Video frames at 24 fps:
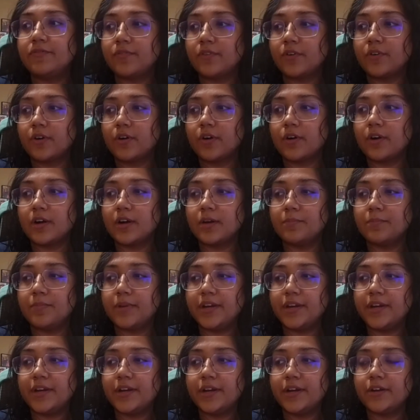for a
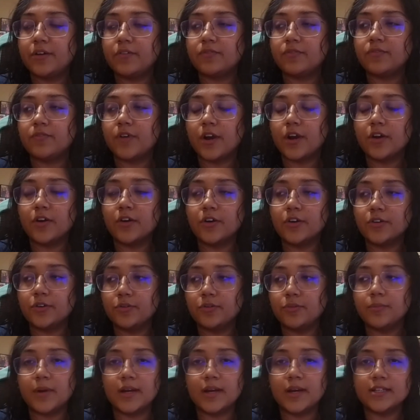period of one or
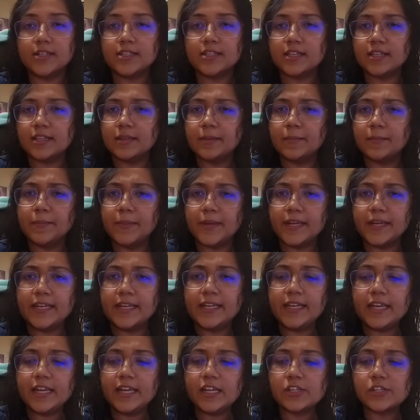two months in the
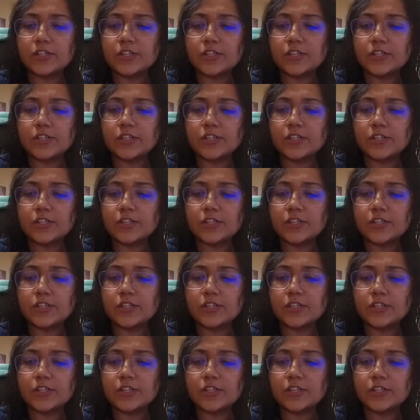beginning.